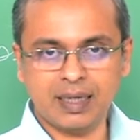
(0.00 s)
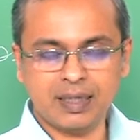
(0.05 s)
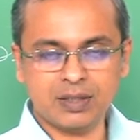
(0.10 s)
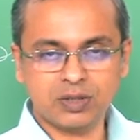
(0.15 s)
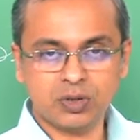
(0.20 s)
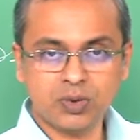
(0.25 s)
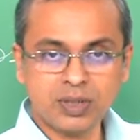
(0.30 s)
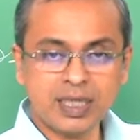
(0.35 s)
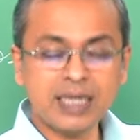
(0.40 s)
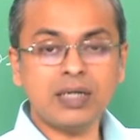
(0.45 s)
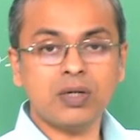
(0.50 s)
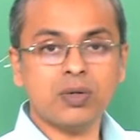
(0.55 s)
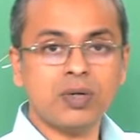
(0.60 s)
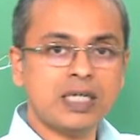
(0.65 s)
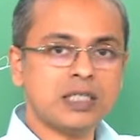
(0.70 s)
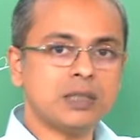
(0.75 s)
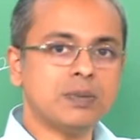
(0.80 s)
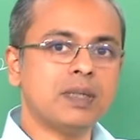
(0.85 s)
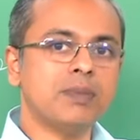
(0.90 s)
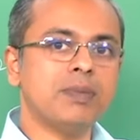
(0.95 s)
so that your
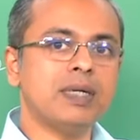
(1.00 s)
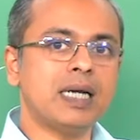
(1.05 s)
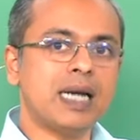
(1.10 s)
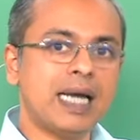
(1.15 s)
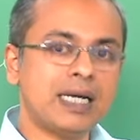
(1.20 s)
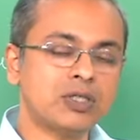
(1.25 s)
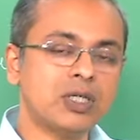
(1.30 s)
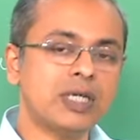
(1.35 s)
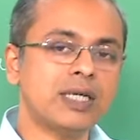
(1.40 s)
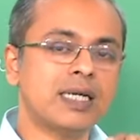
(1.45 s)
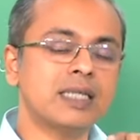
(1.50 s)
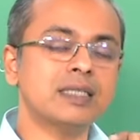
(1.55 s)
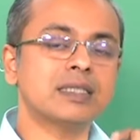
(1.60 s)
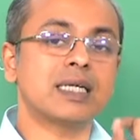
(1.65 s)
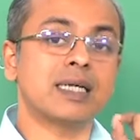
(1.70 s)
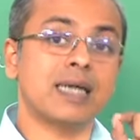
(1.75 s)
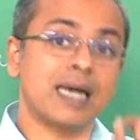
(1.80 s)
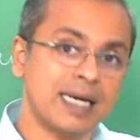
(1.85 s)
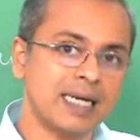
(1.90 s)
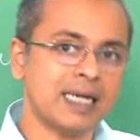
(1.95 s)
experiment actually runs
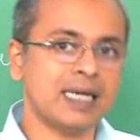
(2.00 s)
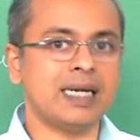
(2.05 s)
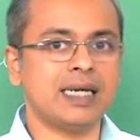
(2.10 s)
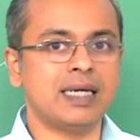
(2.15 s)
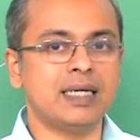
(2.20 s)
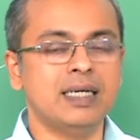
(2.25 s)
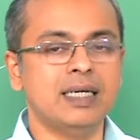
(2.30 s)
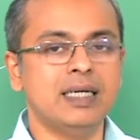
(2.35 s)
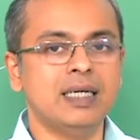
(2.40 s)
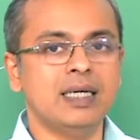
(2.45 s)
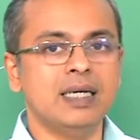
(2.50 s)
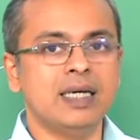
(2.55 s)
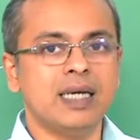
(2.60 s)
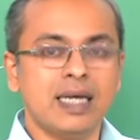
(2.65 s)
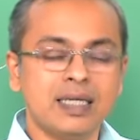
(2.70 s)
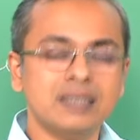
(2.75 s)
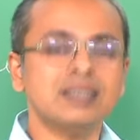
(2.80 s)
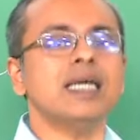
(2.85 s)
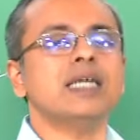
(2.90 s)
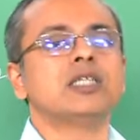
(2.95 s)
correctly
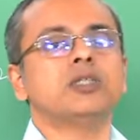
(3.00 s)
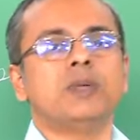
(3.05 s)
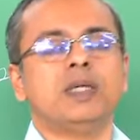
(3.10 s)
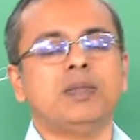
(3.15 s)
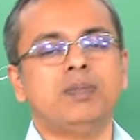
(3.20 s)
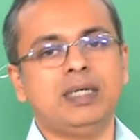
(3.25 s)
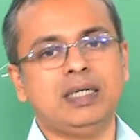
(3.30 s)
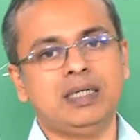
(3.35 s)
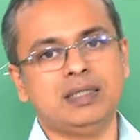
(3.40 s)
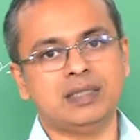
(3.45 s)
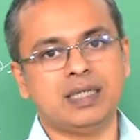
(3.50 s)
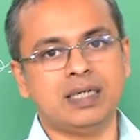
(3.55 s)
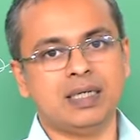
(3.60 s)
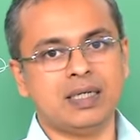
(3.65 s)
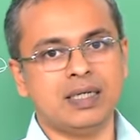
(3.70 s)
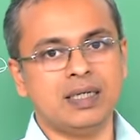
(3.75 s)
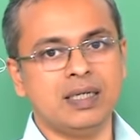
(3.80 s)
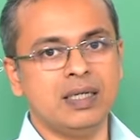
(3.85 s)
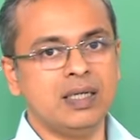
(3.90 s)
is the experimental skill.